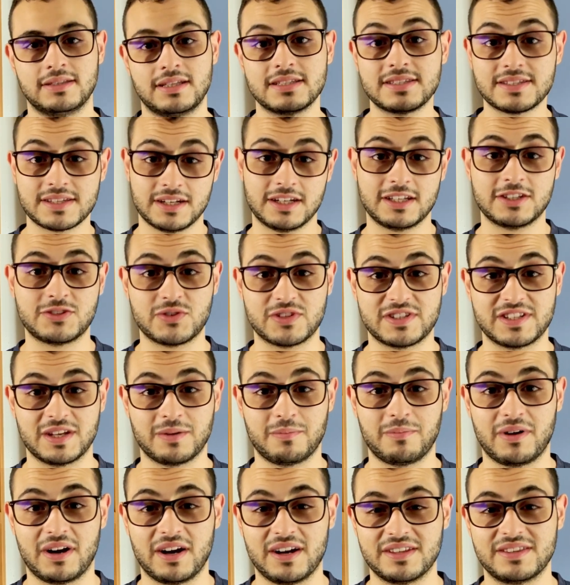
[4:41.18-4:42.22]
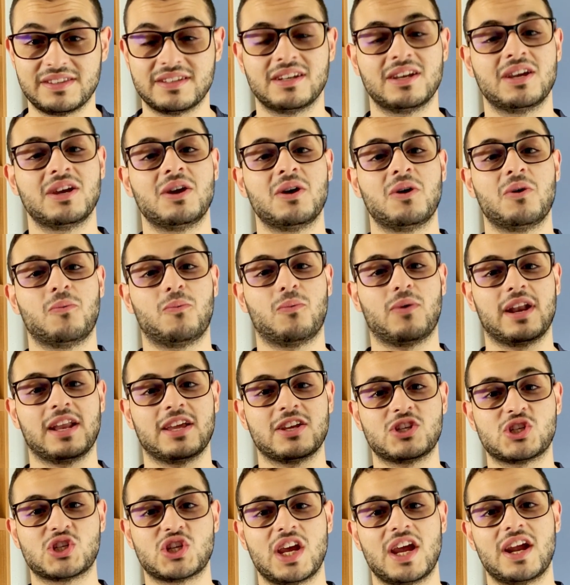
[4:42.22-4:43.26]
That's an interesting part. When I
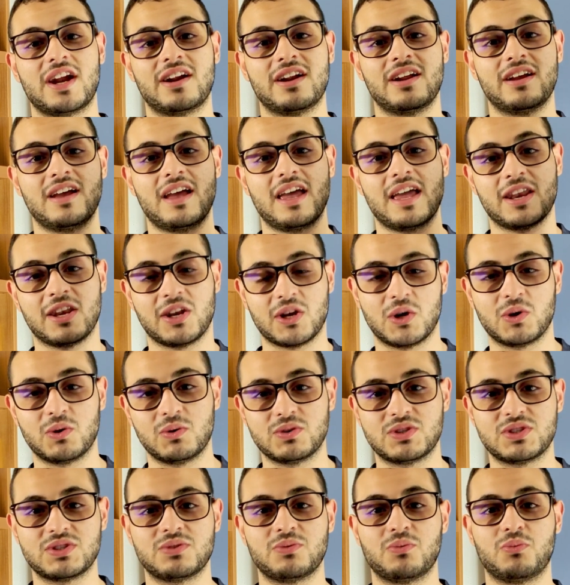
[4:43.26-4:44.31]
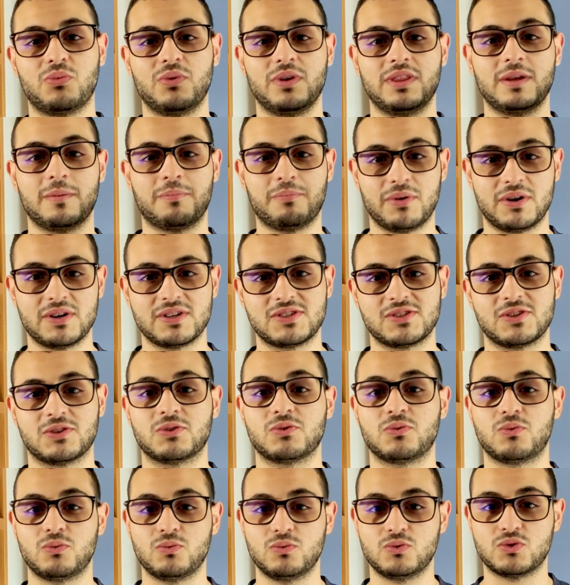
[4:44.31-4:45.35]
share a note with a person
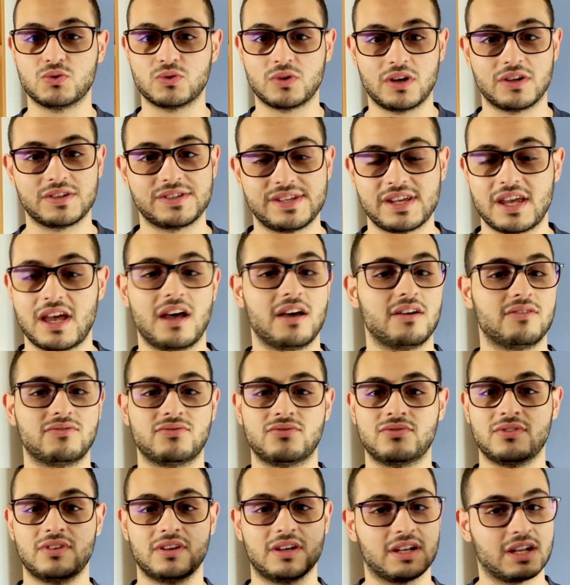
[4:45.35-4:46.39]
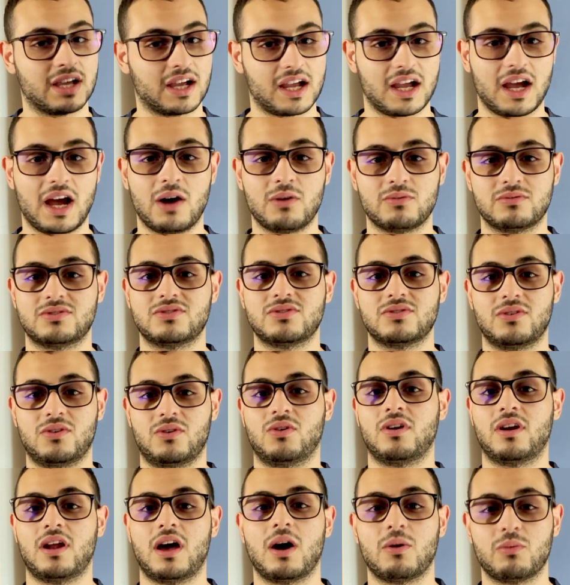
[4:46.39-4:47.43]
who do not have an account
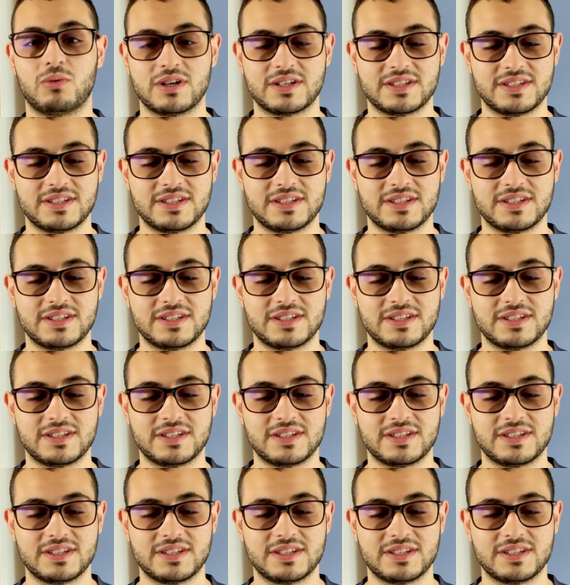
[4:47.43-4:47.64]
on our